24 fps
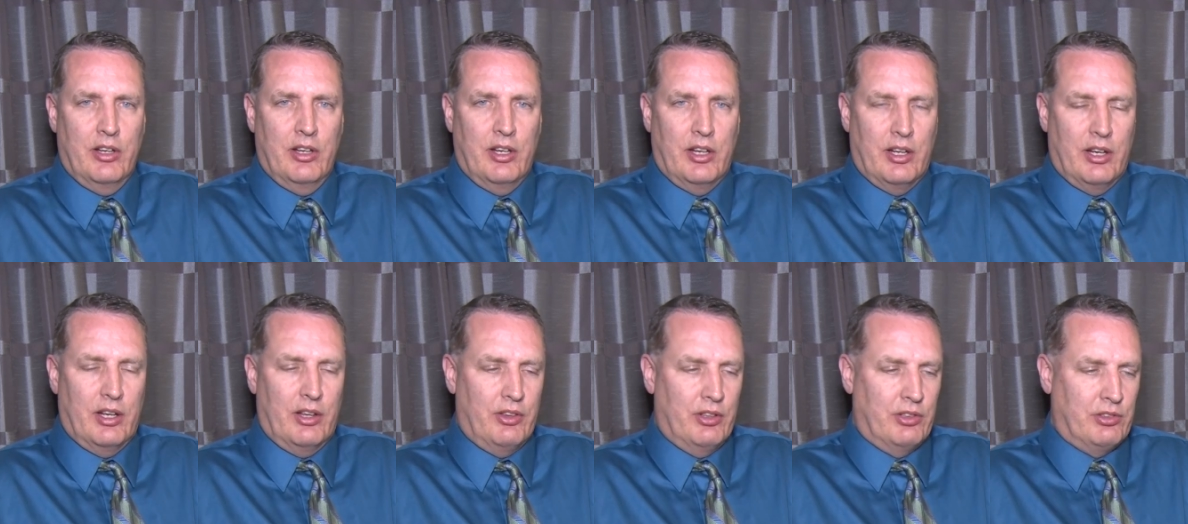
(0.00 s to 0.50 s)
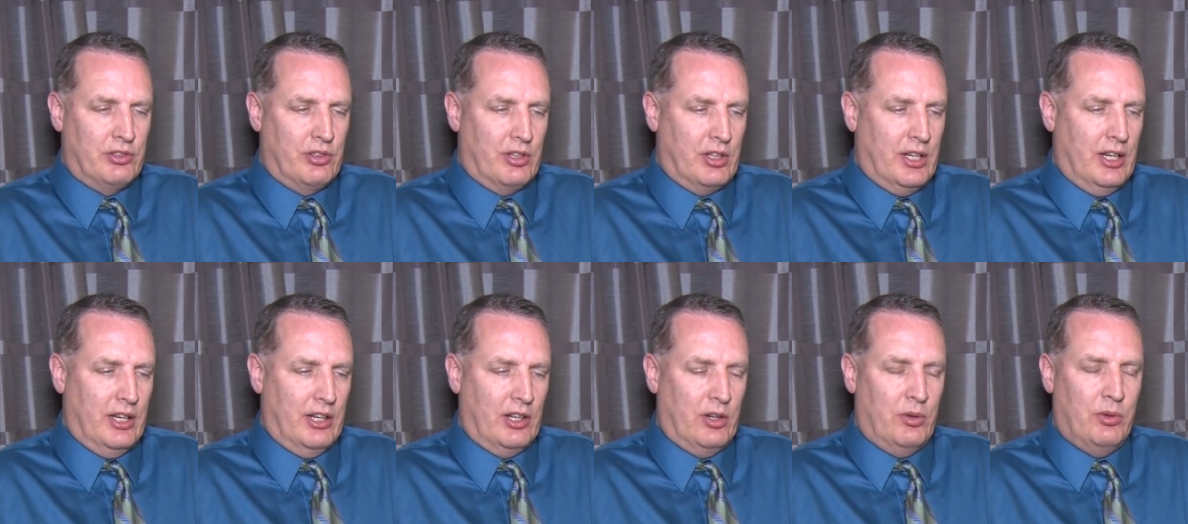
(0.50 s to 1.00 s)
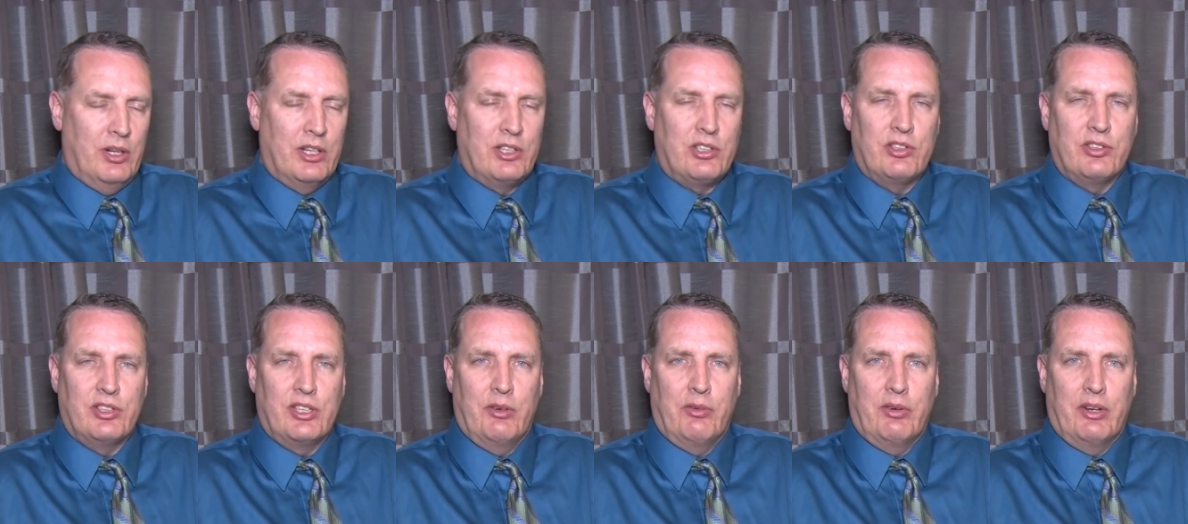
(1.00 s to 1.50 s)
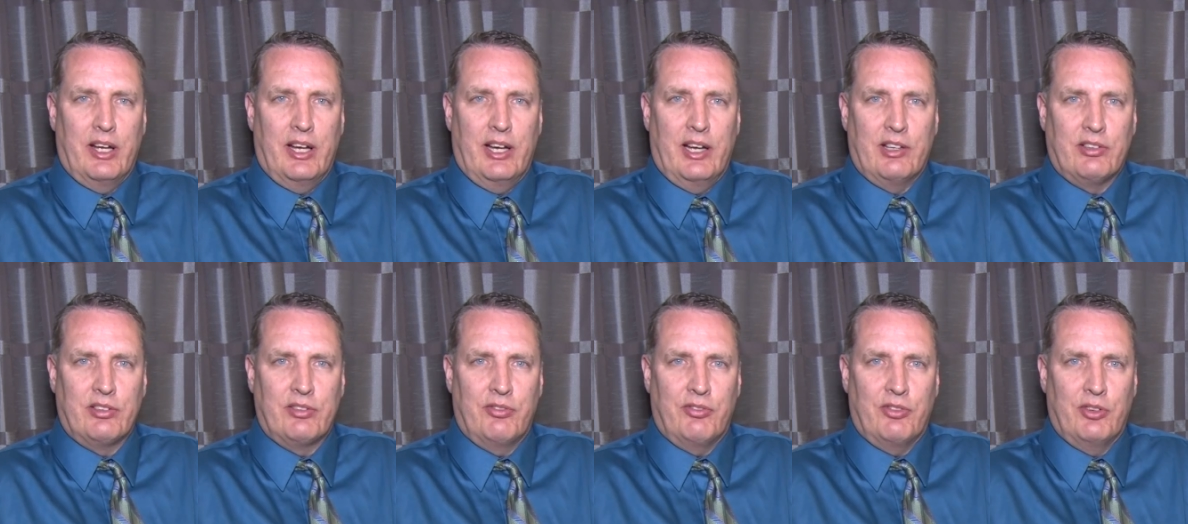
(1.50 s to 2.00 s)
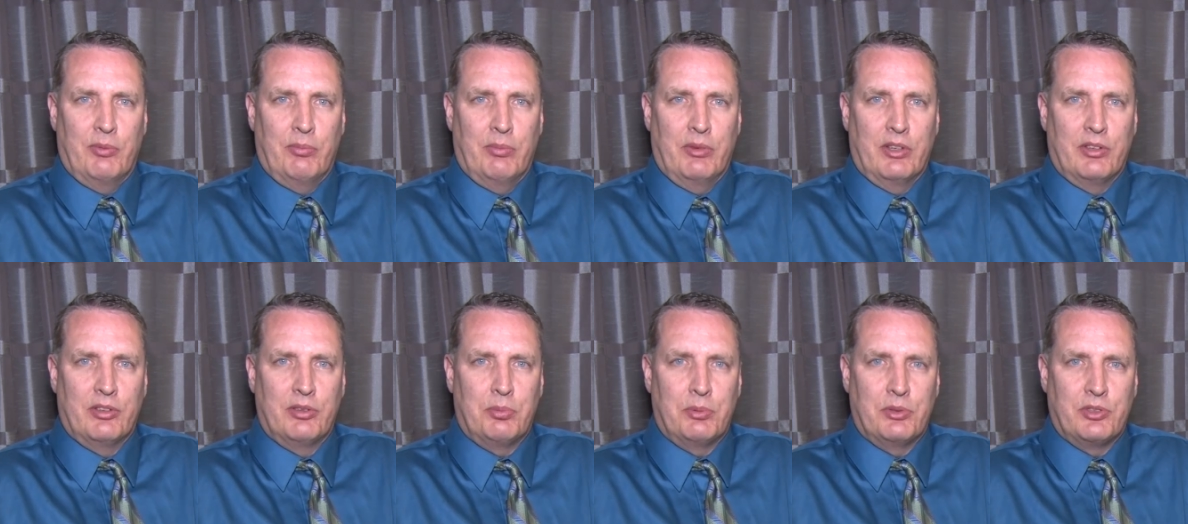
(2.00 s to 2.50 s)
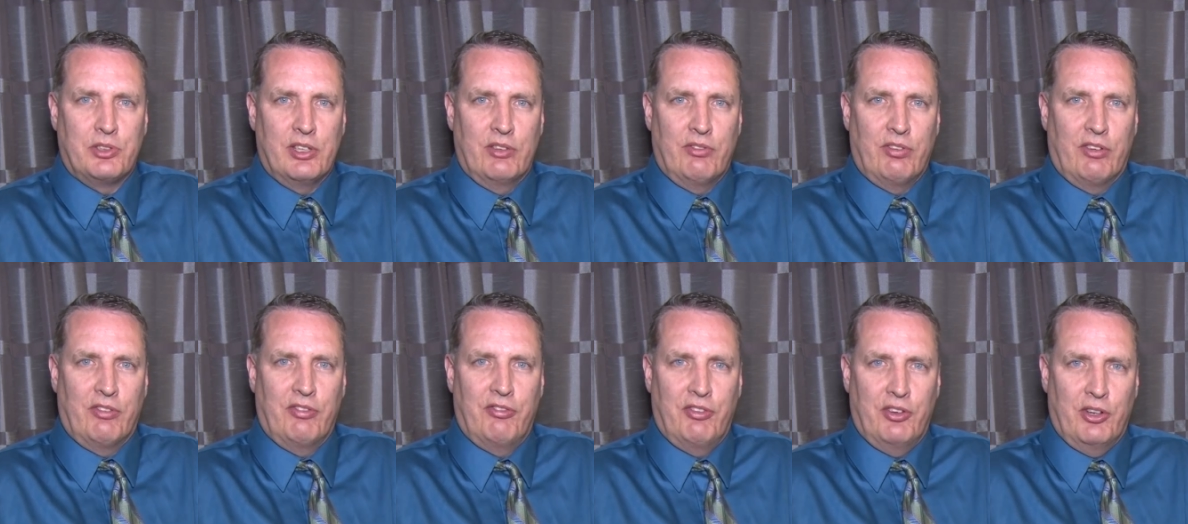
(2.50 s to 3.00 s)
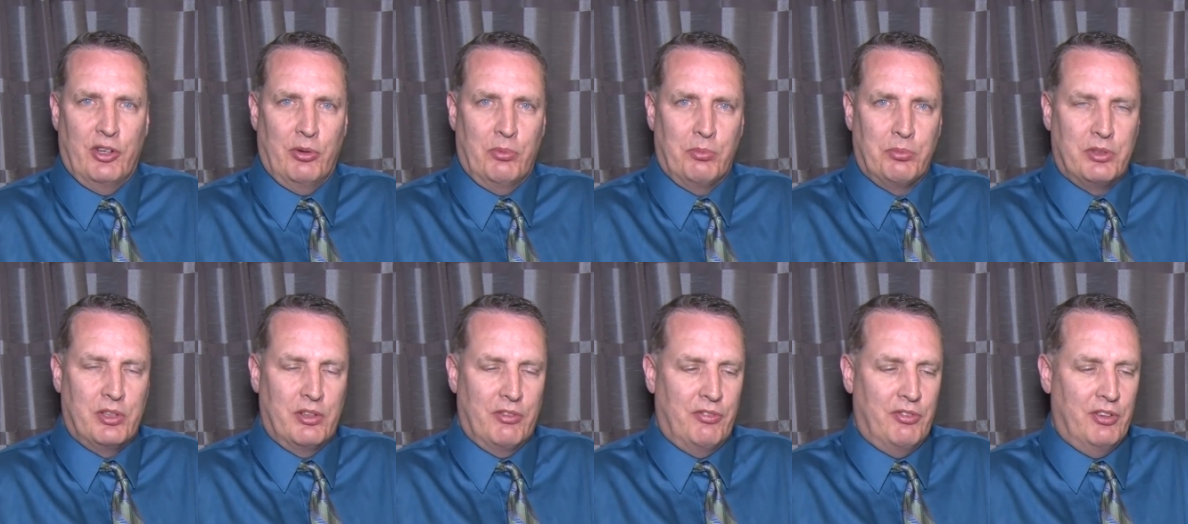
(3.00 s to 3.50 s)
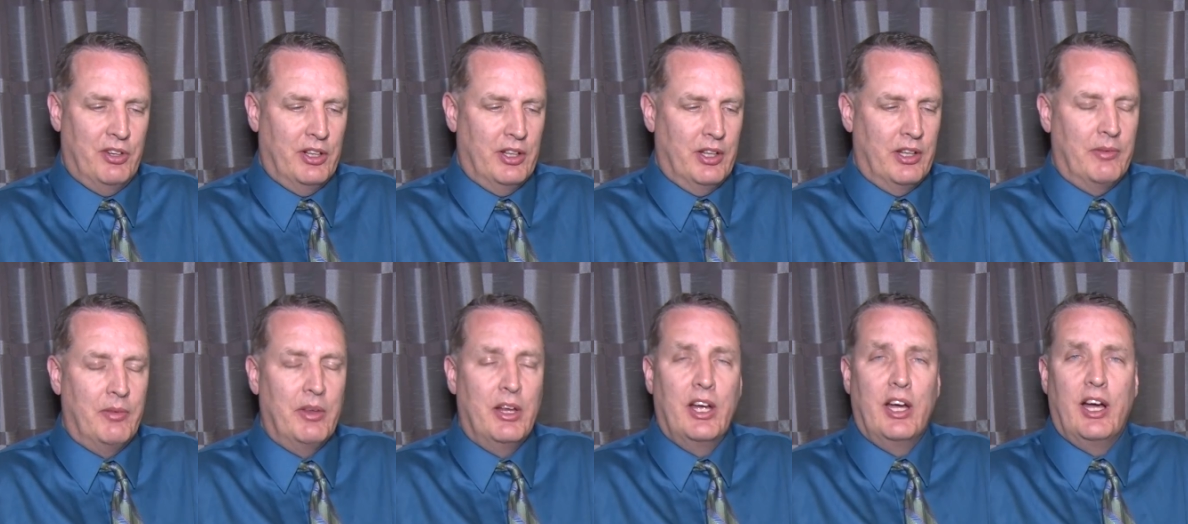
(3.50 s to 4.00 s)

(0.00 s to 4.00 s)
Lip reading: Those are the kind of questions I would ask from the specific films to fill in.